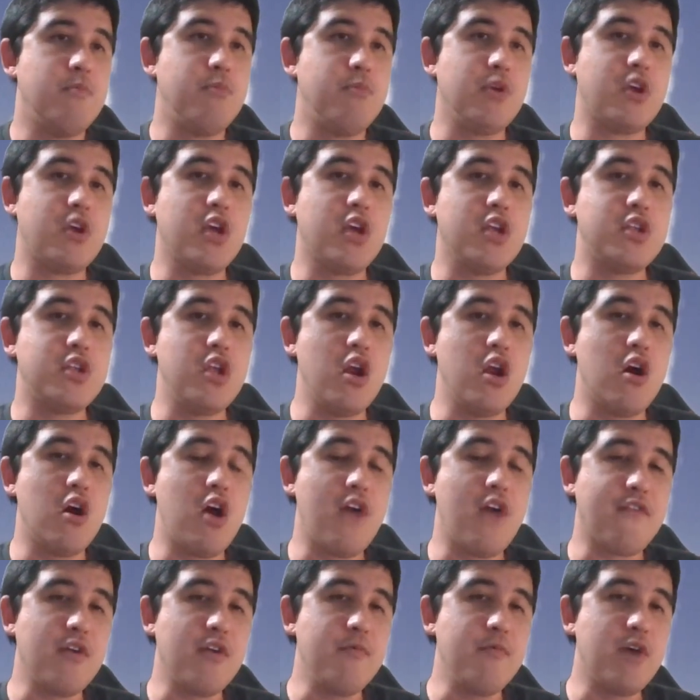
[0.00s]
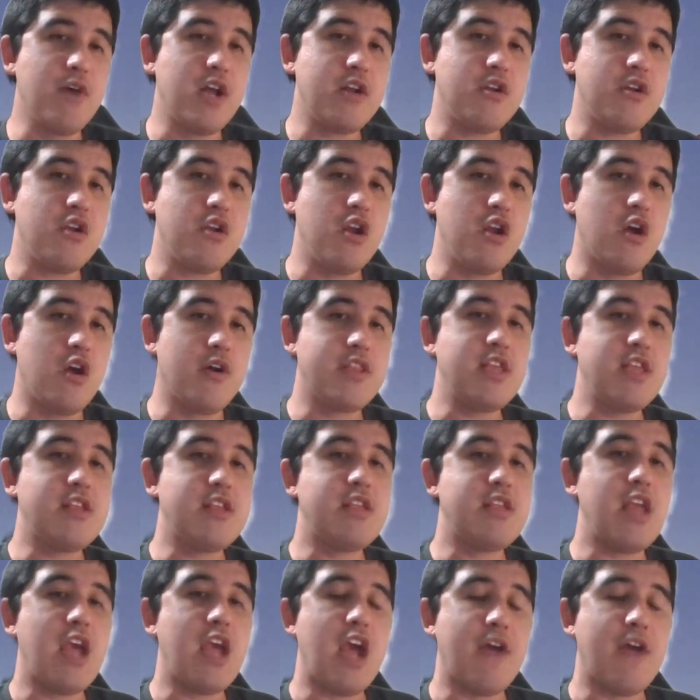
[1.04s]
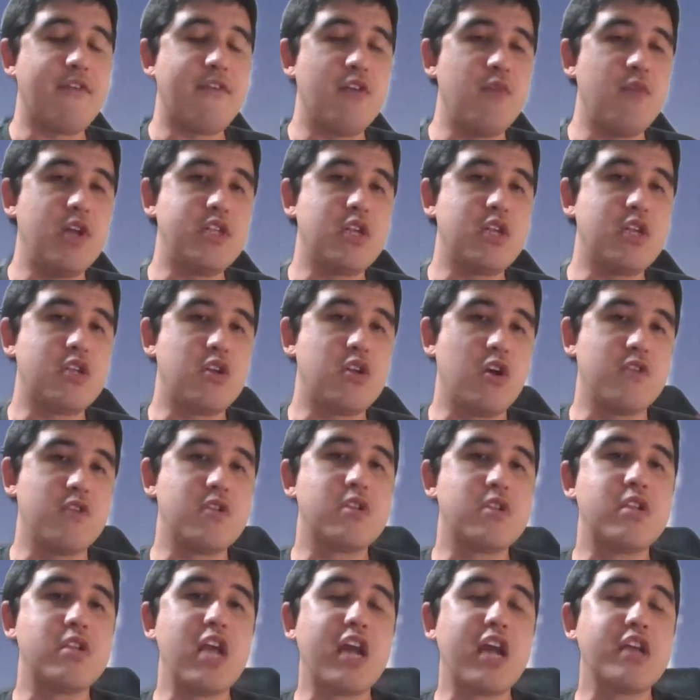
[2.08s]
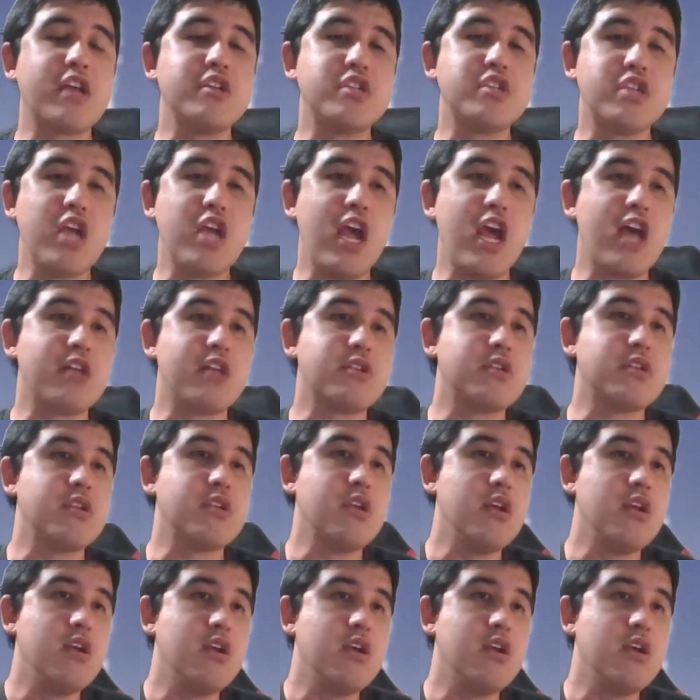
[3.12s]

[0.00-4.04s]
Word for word: Because you know, everyone, you know what they say, everyone deserves a second chance.